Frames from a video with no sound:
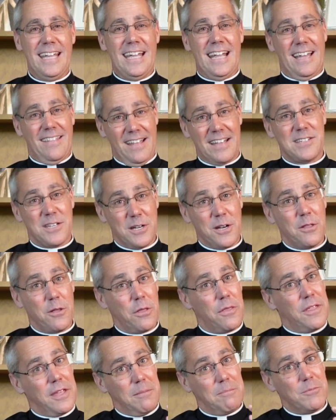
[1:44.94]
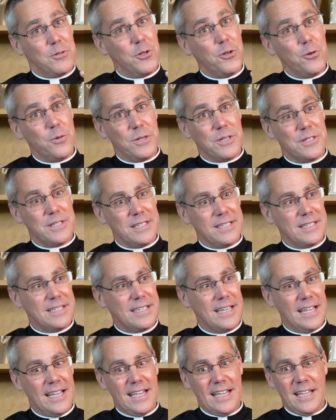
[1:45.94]
And that's another theme too, is
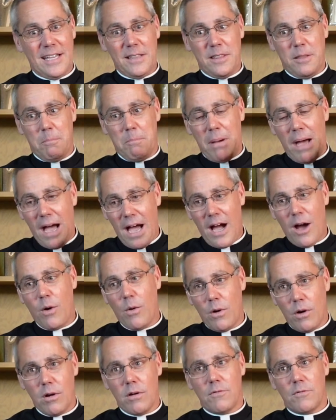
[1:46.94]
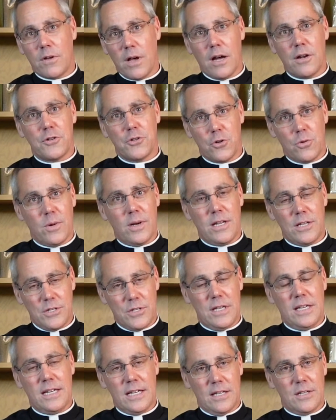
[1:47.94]
this, the power of God's grace
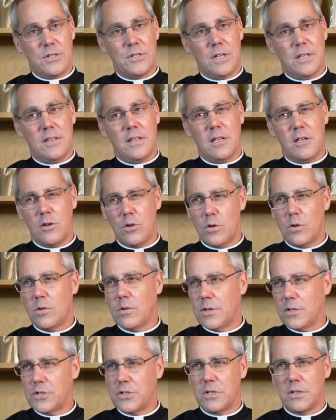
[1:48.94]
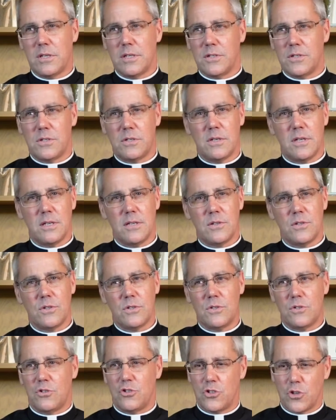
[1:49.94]
in us. And the Eucharist
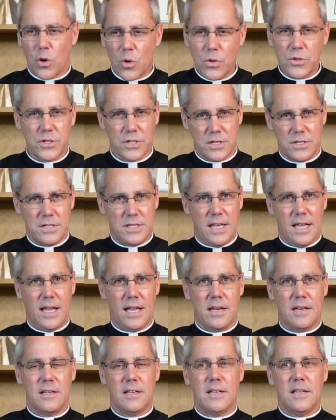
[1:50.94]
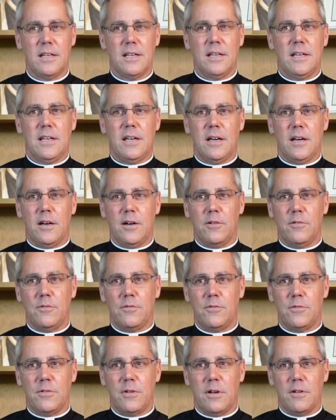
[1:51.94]
shows us that.
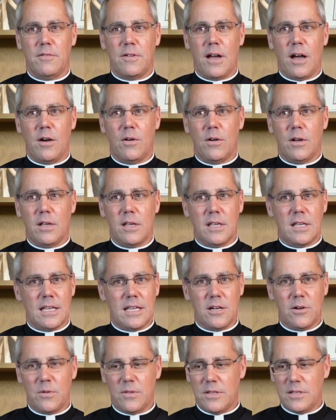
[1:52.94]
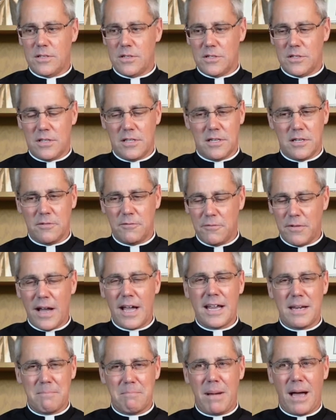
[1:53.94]
Of how, you know, this is the
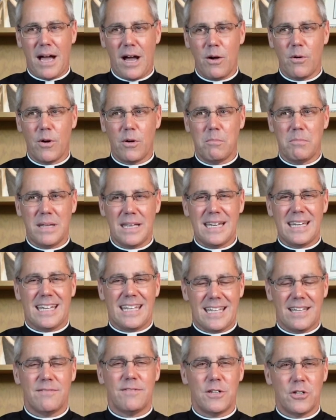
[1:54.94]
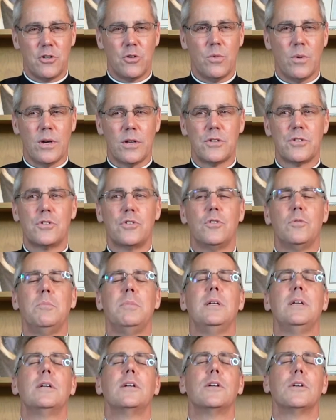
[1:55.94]
divine power being given to us to
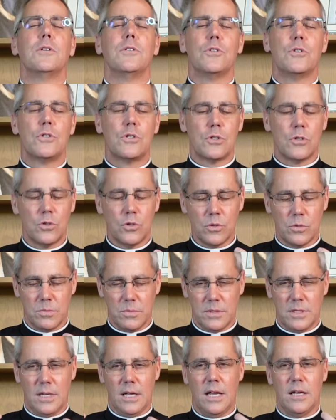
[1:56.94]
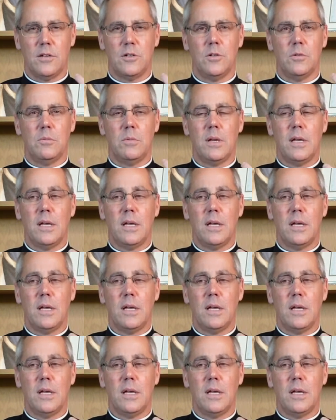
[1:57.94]
be consumed and to